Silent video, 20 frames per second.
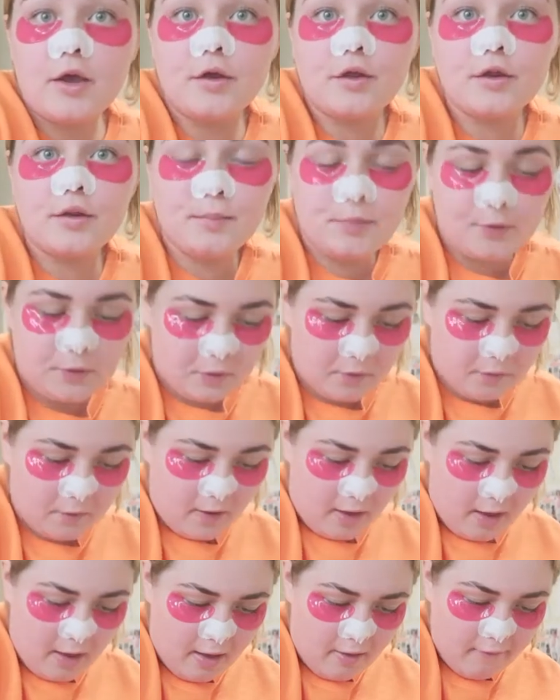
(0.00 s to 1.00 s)
the boots
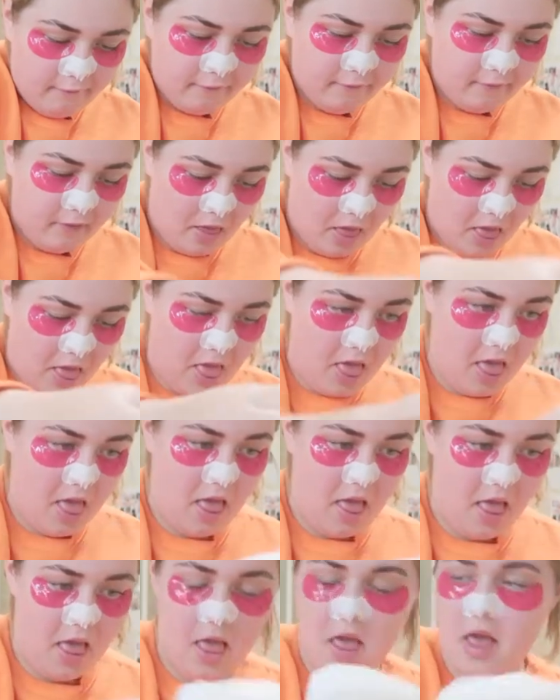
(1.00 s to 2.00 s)
off.
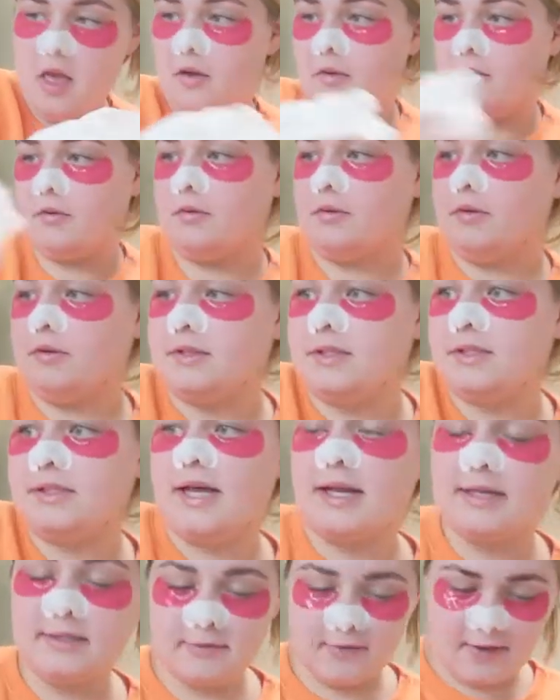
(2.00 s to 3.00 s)
Ooh, those are
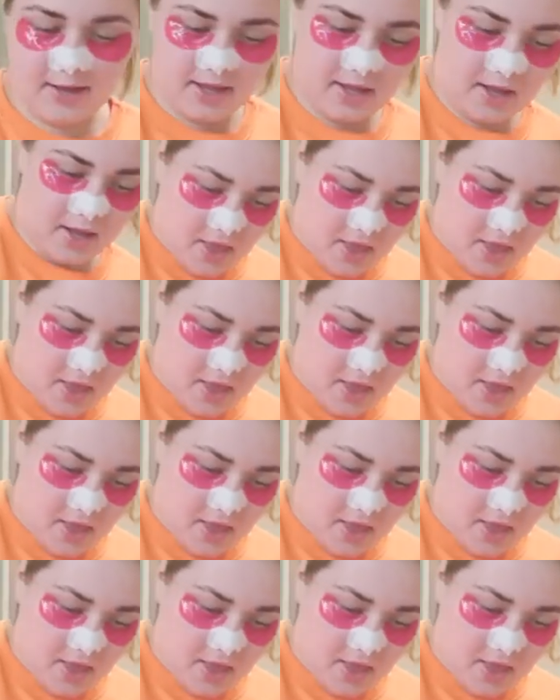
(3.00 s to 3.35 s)
satisfying.